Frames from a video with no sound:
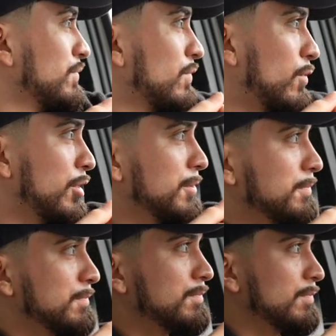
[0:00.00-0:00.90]
right?
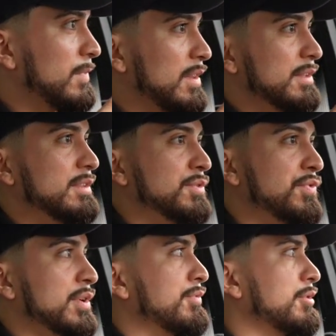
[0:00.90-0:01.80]
That sounds
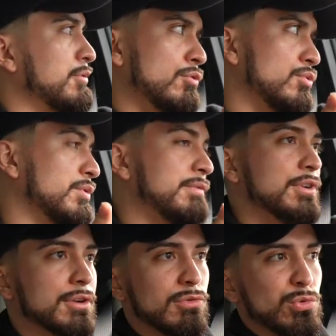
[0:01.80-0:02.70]
very, very,
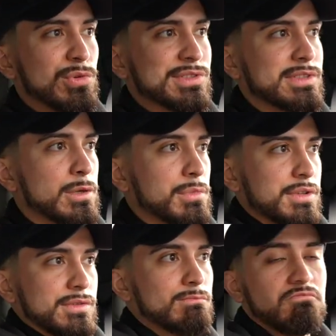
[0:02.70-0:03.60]
very crudely said, but
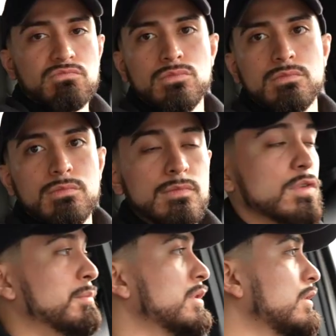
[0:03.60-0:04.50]
it's,
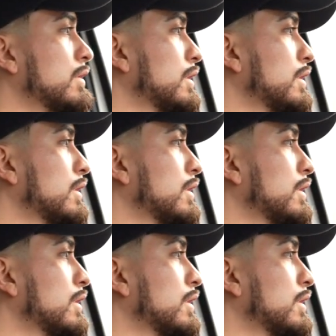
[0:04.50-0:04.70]
to me,